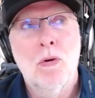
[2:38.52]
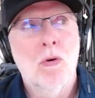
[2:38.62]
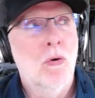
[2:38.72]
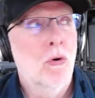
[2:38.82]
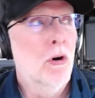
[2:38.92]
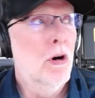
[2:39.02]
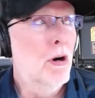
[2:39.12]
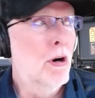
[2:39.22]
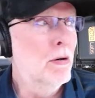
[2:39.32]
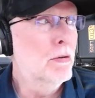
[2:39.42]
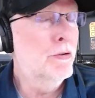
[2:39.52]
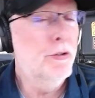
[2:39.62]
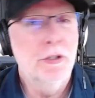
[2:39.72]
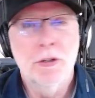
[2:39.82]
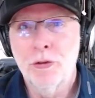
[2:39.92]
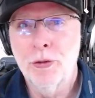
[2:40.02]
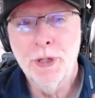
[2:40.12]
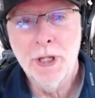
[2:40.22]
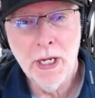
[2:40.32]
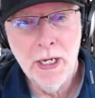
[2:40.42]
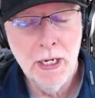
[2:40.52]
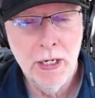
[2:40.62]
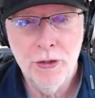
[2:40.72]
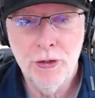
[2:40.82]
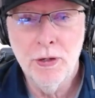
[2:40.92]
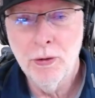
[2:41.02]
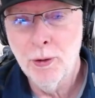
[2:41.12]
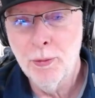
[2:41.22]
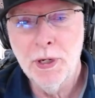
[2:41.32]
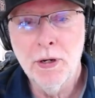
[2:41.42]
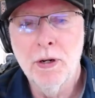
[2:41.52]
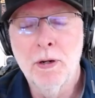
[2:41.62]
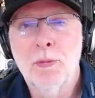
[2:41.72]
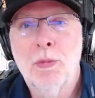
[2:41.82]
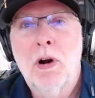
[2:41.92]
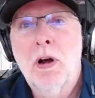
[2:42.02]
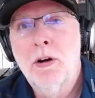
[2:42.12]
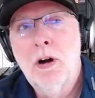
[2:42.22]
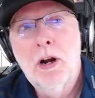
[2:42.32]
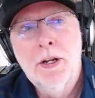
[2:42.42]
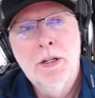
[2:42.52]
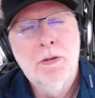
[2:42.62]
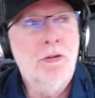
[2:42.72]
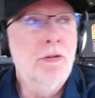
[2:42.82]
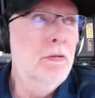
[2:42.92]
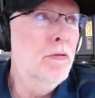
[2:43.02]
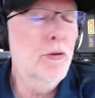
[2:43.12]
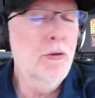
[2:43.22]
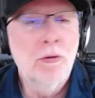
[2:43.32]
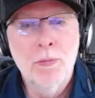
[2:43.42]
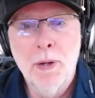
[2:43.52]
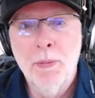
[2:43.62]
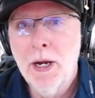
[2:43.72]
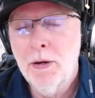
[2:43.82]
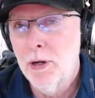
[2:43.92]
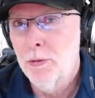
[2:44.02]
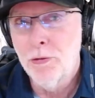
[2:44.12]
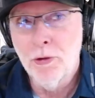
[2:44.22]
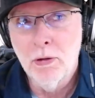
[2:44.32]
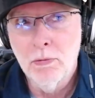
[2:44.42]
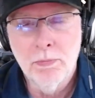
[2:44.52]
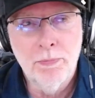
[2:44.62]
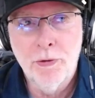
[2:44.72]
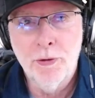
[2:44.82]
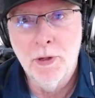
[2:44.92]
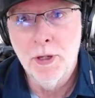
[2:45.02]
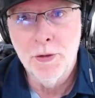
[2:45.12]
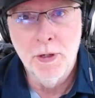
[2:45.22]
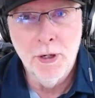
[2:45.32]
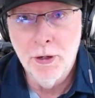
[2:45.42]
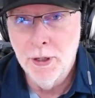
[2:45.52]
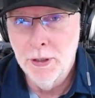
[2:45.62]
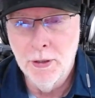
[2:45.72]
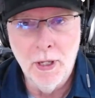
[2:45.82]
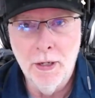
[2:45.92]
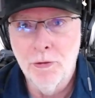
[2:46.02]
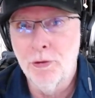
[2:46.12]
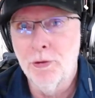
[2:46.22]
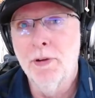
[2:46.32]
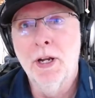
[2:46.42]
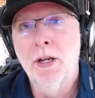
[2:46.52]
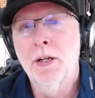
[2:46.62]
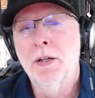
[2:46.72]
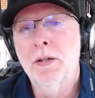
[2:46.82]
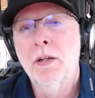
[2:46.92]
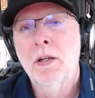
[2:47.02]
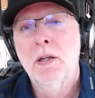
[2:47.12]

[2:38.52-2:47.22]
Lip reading: or to engage a bigger and broader audience. And so my background was all civil engineering and land surveying, and